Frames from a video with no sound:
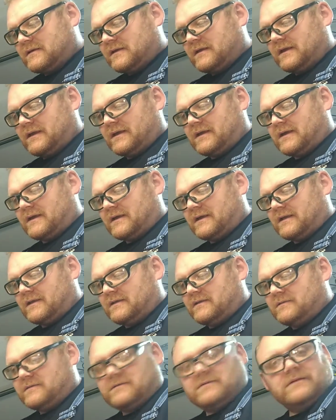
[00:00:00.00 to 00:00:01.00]

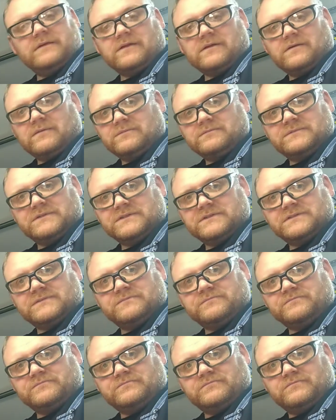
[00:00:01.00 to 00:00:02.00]
And, you know, just
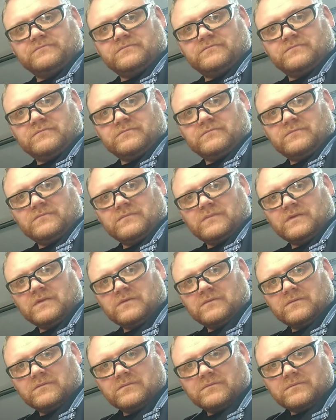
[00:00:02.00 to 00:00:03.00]

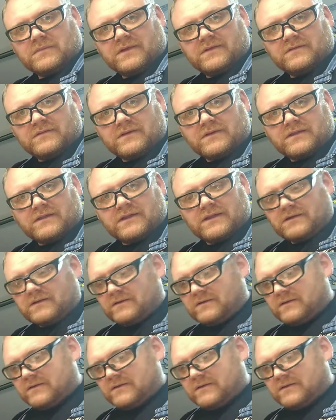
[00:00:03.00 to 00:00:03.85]
basically...